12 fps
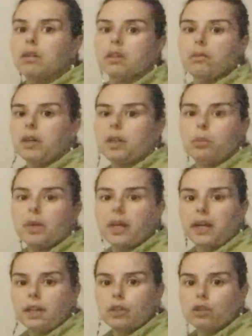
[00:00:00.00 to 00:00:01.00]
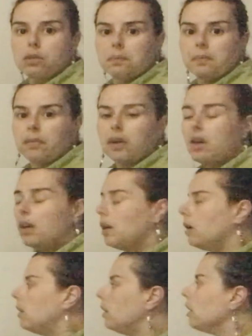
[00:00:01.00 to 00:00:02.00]
divided by h.
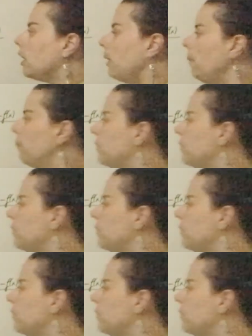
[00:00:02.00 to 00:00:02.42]
Okay,